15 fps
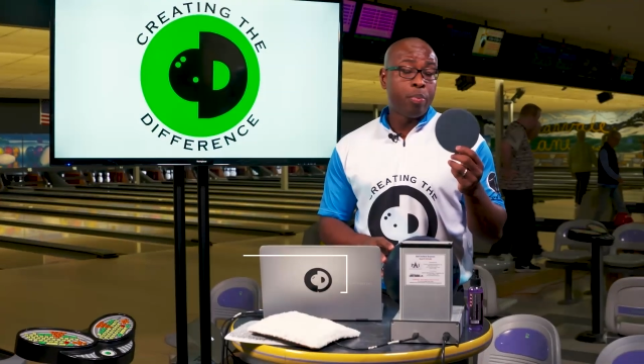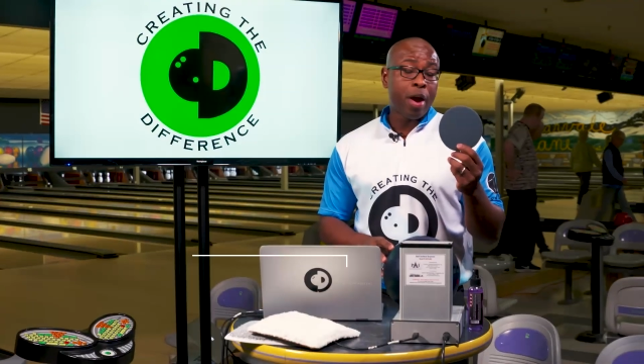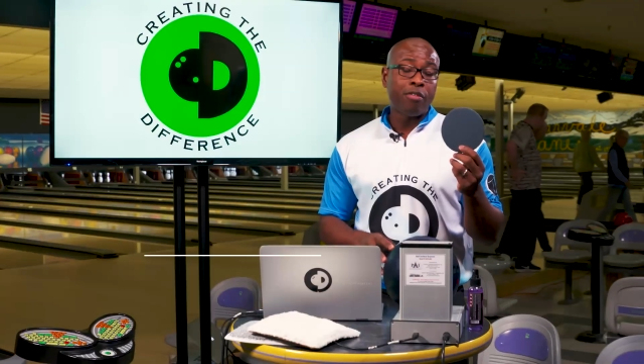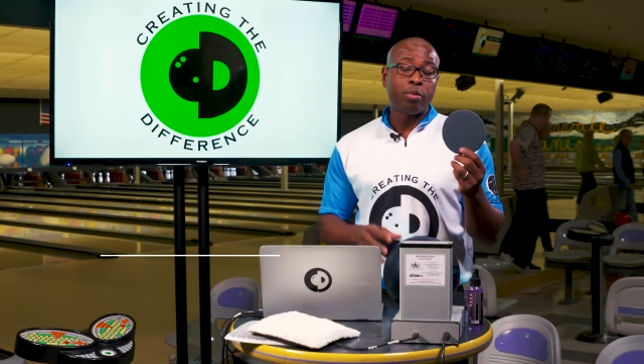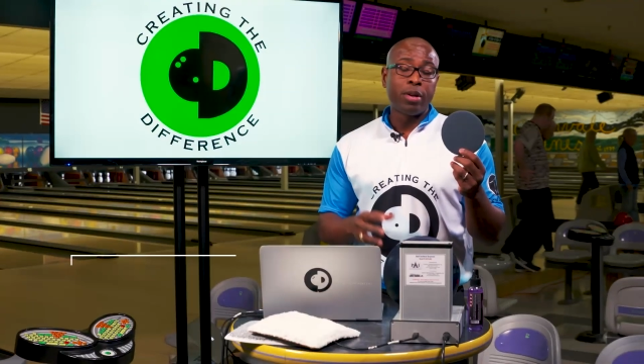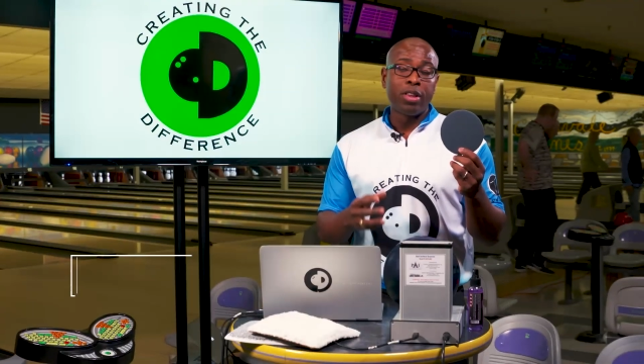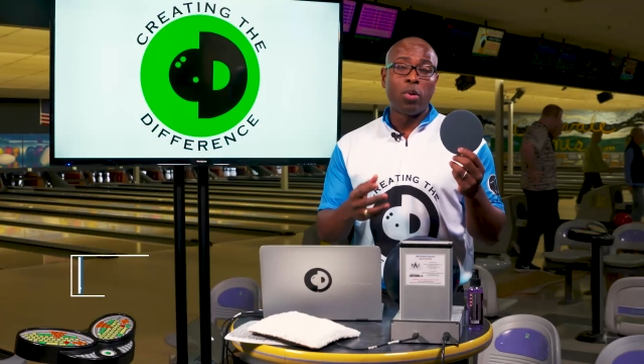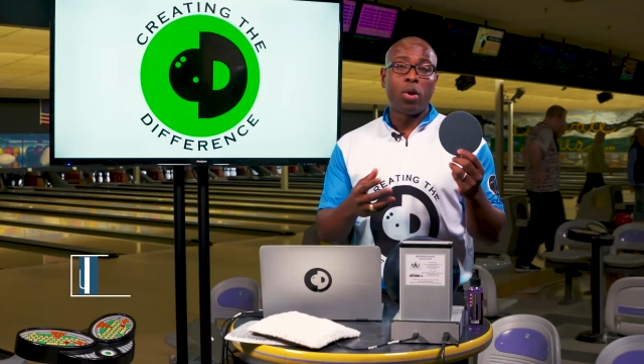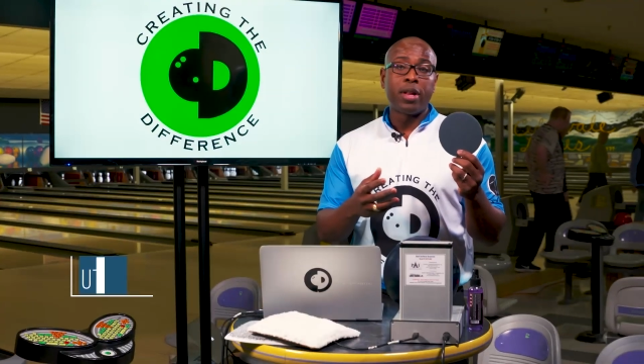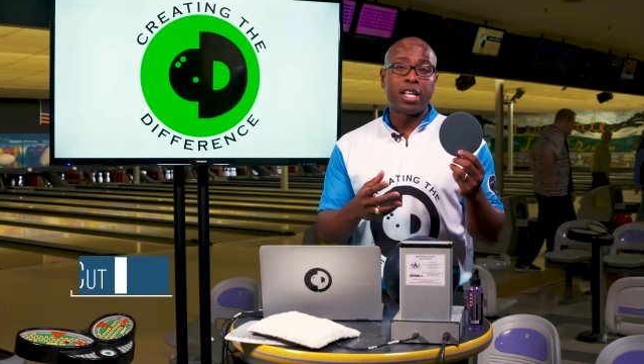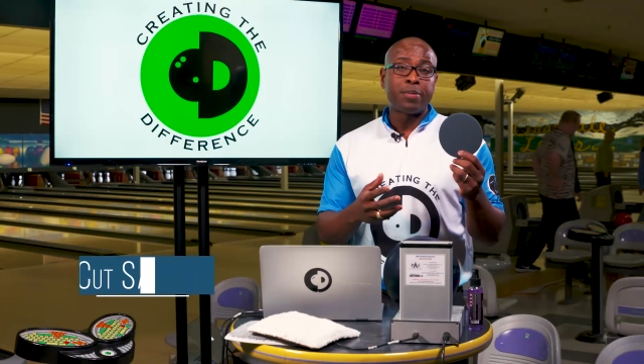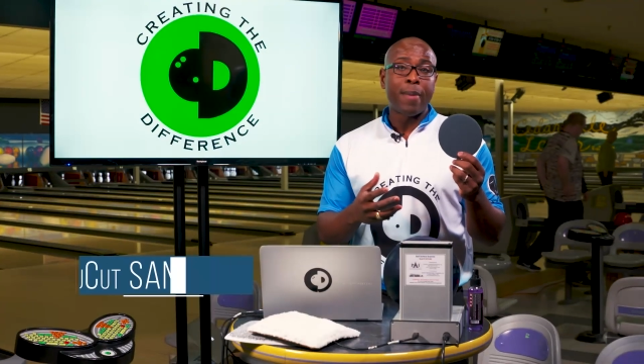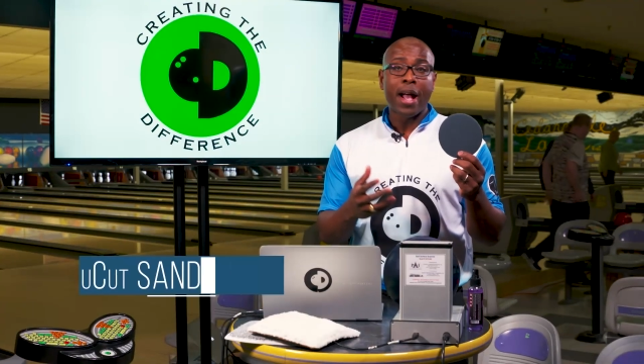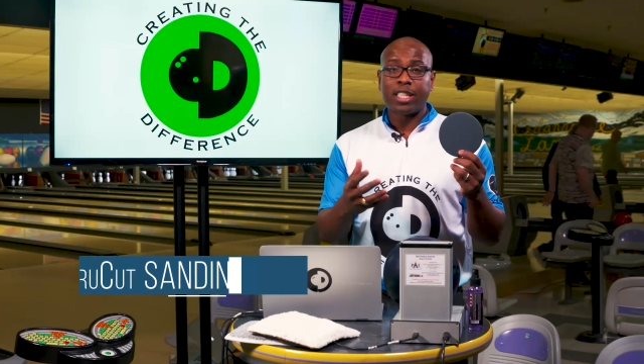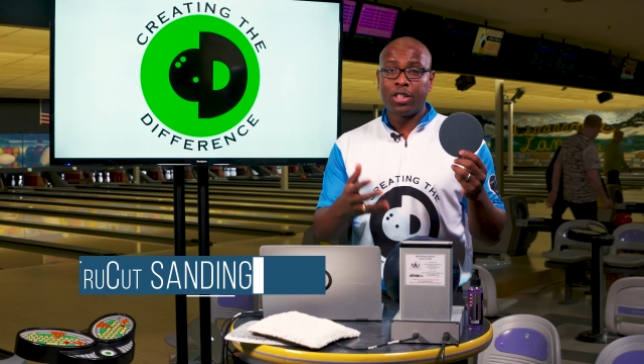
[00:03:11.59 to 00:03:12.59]
preferably the one
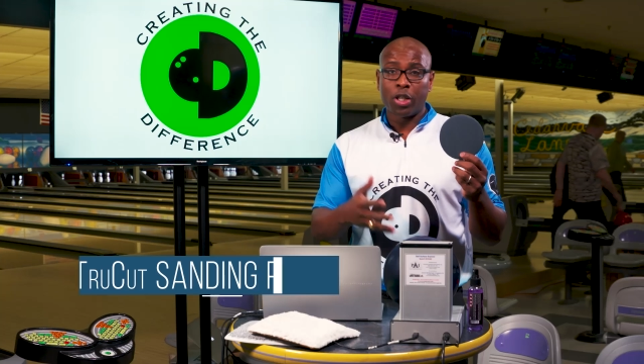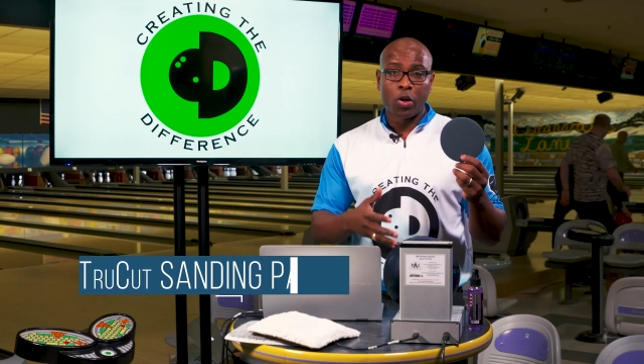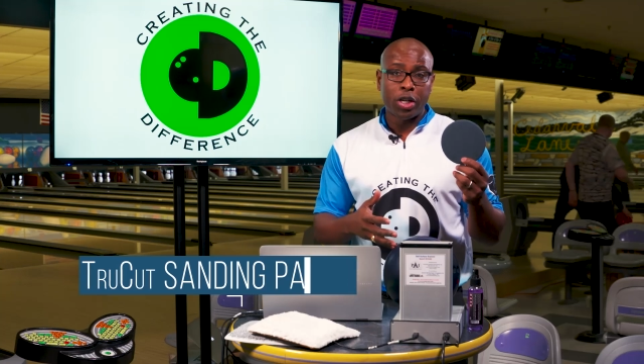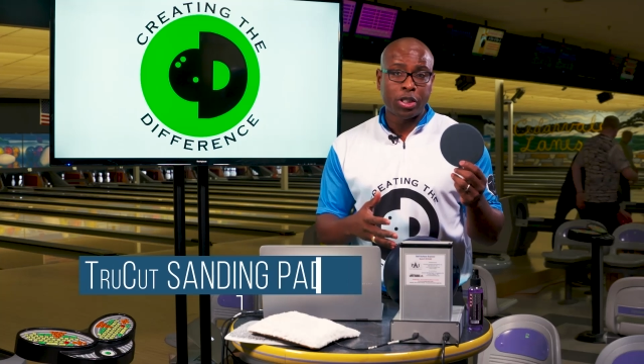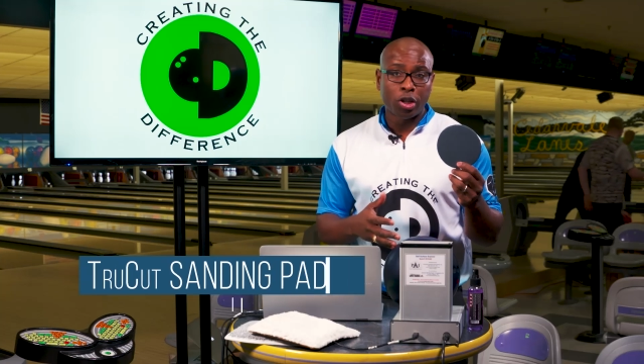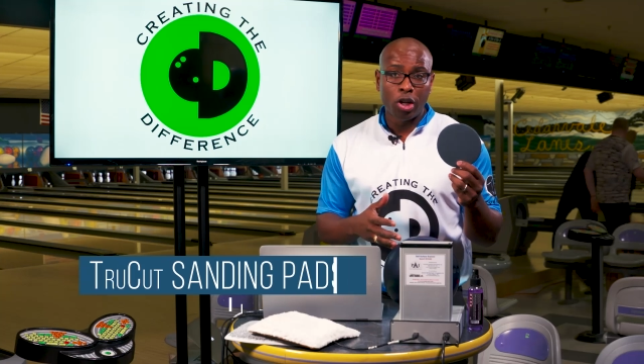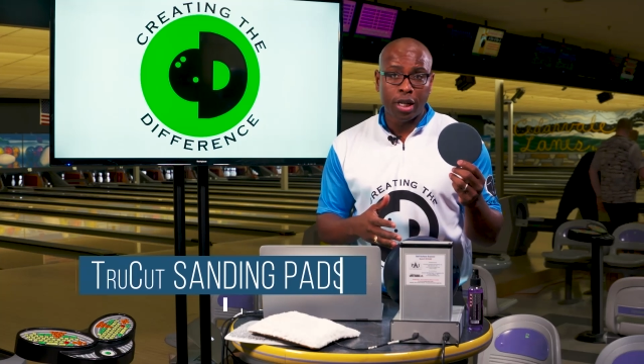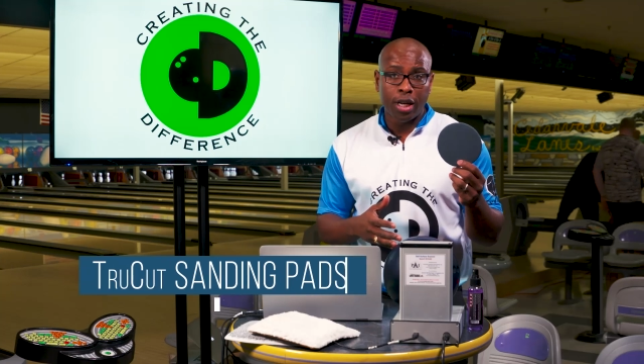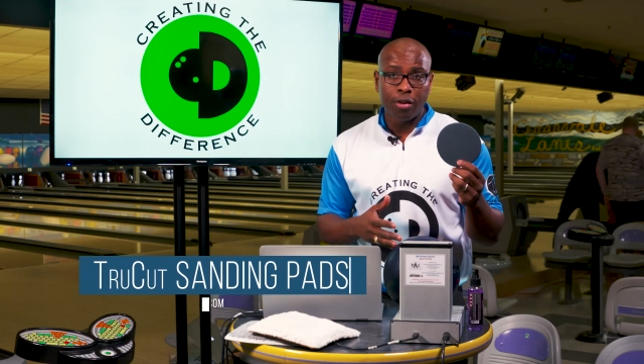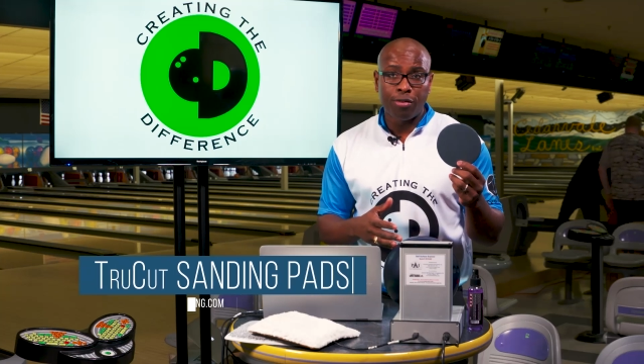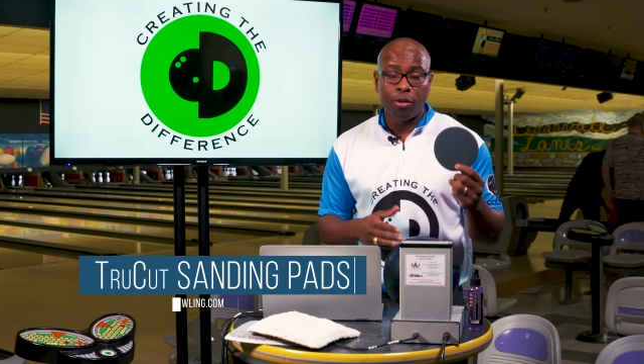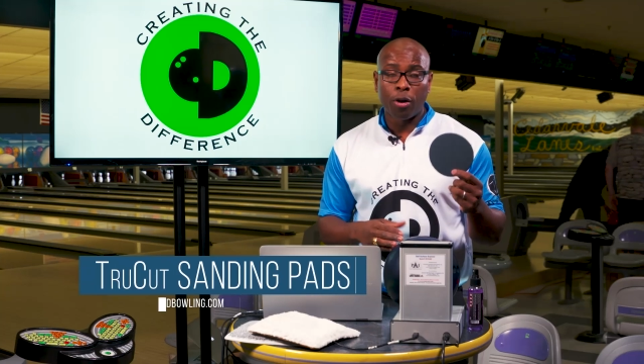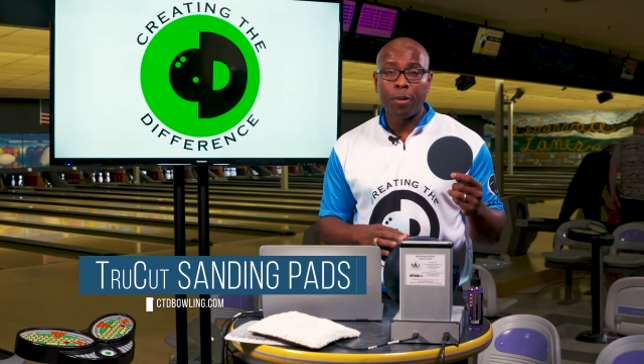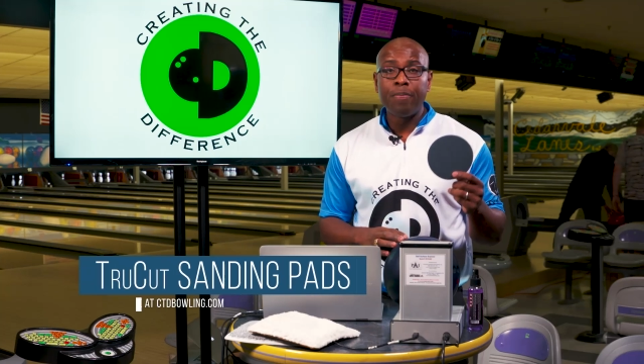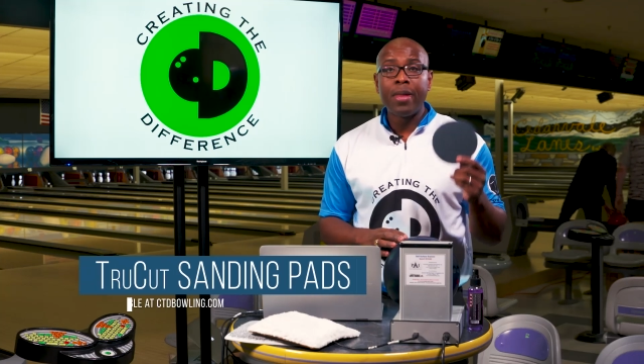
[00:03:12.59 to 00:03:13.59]
that's matching the grit you're looking for,